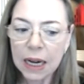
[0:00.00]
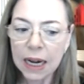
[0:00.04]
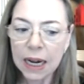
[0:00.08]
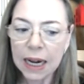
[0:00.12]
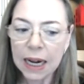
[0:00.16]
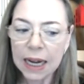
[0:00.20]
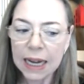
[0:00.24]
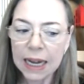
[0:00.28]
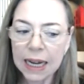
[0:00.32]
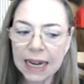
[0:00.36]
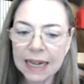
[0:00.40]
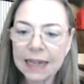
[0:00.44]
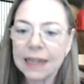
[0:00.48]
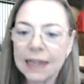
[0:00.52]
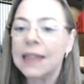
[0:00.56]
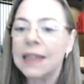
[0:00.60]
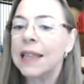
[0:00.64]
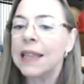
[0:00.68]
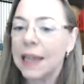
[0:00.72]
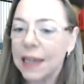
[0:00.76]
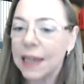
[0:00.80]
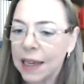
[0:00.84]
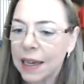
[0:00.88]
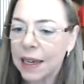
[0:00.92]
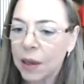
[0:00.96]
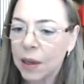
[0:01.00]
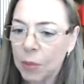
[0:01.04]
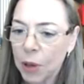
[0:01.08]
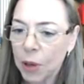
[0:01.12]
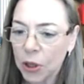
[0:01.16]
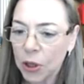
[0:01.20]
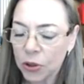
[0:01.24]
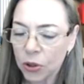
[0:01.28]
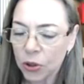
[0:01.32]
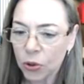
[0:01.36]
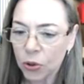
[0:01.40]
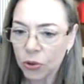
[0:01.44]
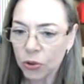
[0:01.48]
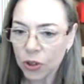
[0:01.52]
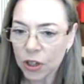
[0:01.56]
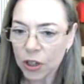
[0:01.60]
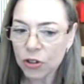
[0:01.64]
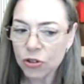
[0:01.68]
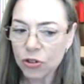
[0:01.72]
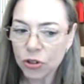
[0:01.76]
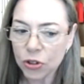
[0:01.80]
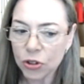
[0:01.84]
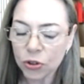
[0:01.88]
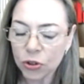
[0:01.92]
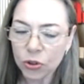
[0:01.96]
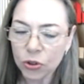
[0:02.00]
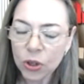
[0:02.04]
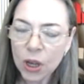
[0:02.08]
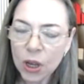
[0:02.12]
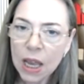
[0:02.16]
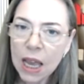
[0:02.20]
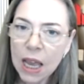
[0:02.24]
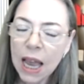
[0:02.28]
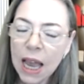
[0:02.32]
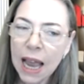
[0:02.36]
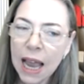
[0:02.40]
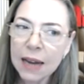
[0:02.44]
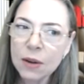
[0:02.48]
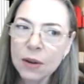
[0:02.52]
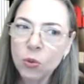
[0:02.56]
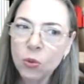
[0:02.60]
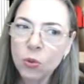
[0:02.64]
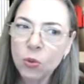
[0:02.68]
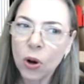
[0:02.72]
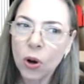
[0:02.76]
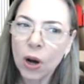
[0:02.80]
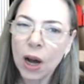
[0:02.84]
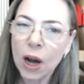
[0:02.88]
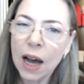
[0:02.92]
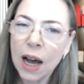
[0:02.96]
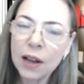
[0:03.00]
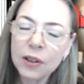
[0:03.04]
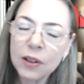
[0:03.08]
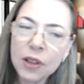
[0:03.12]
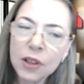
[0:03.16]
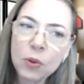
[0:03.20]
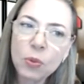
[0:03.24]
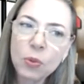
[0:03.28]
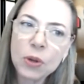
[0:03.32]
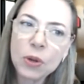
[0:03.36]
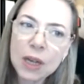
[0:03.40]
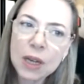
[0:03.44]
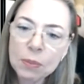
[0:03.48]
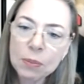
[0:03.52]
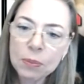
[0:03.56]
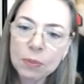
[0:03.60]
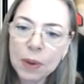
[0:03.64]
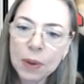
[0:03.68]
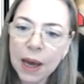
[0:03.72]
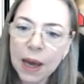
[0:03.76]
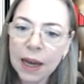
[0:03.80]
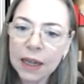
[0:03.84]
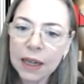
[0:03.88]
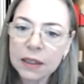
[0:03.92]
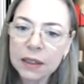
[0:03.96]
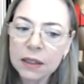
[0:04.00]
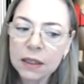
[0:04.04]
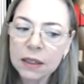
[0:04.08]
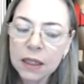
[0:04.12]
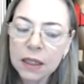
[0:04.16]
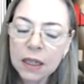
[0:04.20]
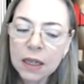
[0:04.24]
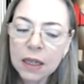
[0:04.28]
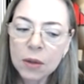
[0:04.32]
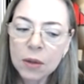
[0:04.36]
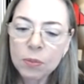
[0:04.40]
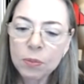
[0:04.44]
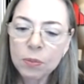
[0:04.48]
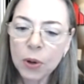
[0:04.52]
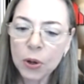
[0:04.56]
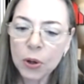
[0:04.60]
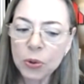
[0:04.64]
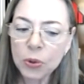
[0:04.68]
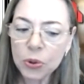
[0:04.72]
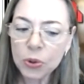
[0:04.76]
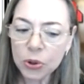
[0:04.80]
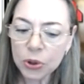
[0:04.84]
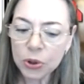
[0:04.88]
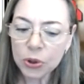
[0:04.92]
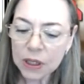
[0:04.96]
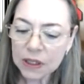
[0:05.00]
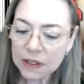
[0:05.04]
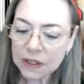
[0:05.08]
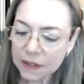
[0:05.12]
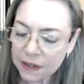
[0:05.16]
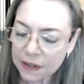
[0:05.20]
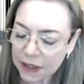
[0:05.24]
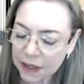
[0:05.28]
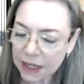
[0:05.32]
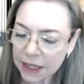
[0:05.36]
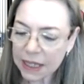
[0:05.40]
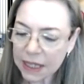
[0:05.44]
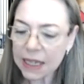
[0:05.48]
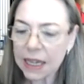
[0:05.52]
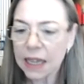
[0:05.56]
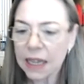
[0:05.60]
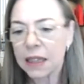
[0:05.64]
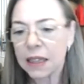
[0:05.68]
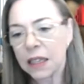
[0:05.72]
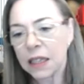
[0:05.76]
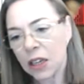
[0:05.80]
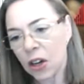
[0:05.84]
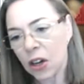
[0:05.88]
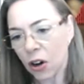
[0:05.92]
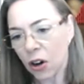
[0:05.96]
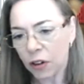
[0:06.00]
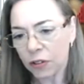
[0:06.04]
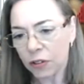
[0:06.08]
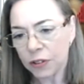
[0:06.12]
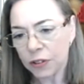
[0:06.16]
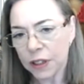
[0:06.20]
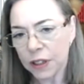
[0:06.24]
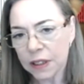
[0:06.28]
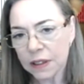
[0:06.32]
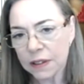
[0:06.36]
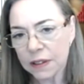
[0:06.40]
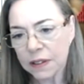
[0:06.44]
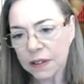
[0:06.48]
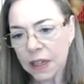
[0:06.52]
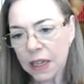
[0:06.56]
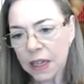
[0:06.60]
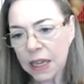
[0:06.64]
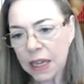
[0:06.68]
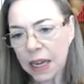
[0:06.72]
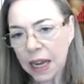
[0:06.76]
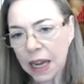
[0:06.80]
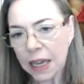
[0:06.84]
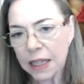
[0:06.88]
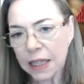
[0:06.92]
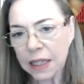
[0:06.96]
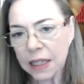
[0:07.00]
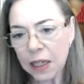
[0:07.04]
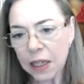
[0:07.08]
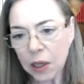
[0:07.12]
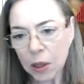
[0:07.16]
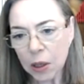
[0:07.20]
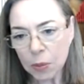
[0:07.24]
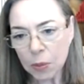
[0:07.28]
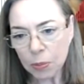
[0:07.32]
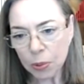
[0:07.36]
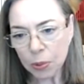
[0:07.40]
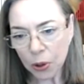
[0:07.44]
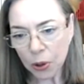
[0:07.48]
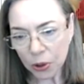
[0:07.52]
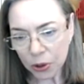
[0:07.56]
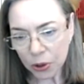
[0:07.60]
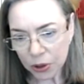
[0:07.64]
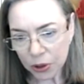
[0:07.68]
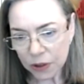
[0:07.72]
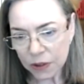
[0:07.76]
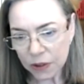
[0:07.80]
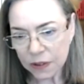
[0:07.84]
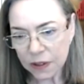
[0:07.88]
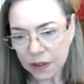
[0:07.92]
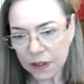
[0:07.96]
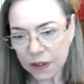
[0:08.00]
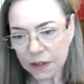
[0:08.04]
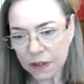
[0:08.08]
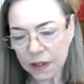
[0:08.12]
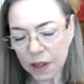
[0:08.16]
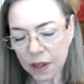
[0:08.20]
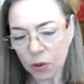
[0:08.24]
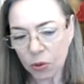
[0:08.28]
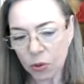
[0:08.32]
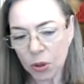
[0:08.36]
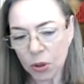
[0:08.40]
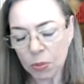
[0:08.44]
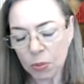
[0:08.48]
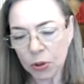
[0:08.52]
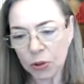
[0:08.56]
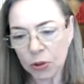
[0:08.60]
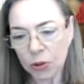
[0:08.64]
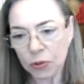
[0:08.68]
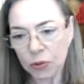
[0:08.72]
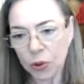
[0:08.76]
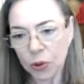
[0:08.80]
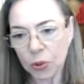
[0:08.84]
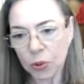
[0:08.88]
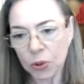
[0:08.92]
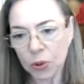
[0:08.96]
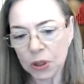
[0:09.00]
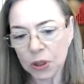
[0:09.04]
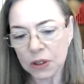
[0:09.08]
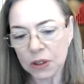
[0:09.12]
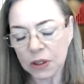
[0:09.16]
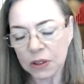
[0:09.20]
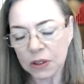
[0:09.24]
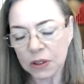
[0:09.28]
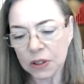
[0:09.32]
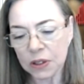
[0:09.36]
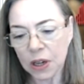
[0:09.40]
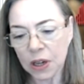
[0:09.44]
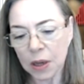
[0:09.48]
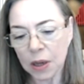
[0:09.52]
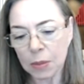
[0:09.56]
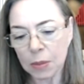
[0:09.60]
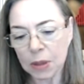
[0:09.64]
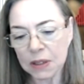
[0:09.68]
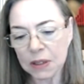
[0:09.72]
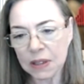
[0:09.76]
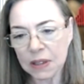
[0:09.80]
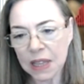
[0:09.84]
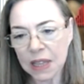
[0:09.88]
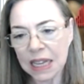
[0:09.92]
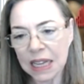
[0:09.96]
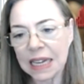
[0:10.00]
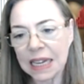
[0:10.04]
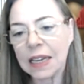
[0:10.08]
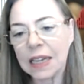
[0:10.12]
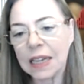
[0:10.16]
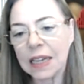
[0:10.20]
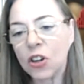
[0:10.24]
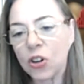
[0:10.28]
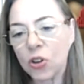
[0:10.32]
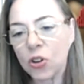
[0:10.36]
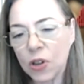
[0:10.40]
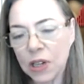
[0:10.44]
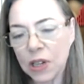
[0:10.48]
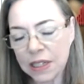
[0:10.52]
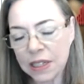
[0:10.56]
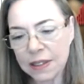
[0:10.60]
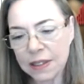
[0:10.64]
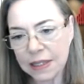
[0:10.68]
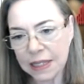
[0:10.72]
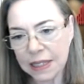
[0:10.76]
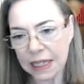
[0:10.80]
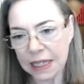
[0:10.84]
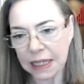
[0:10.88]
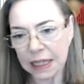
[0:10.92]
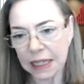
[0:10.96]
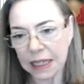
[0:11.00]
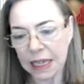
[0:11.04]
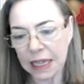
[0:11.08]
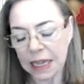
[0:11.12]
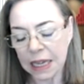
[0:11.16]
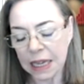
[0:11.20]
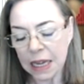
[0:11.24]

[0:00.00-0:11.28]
in thinking about those issues and how they would impact both the city and the office. And the hypothesis that we put forward at the time is that increasingly